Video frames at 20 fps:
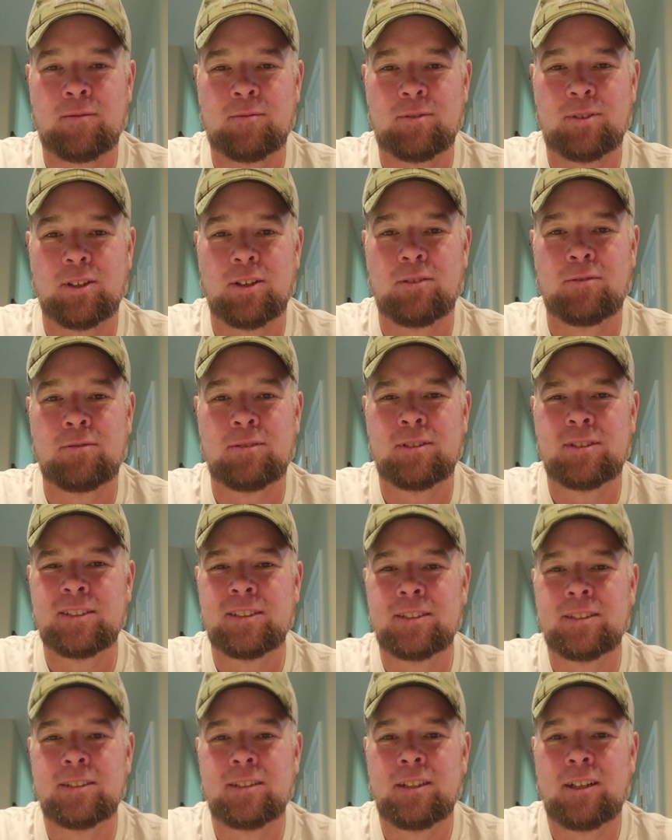So,
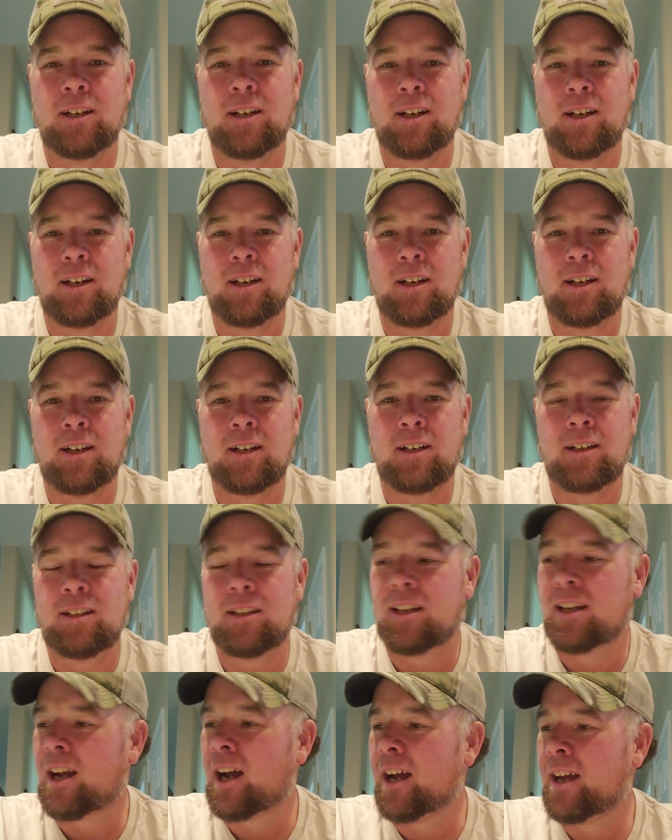
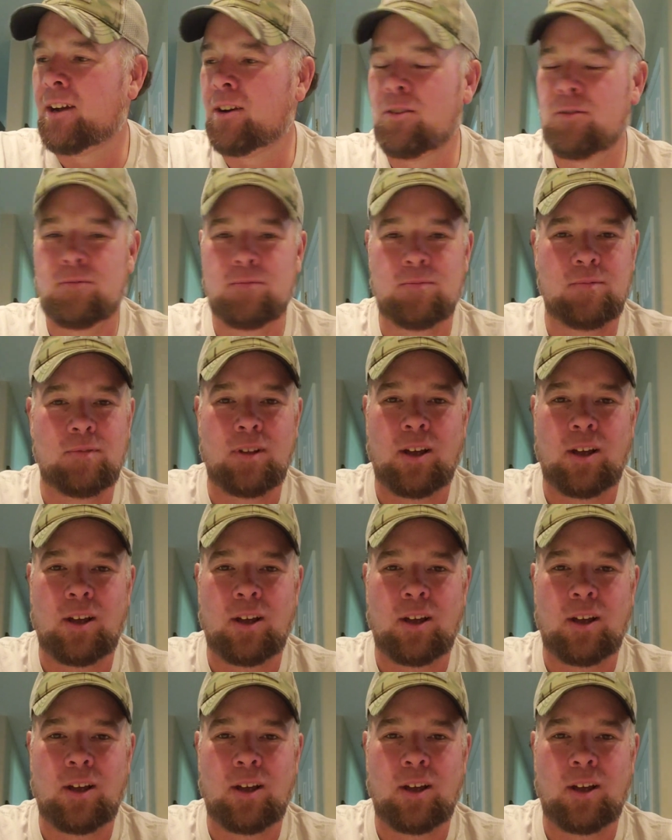the coyote,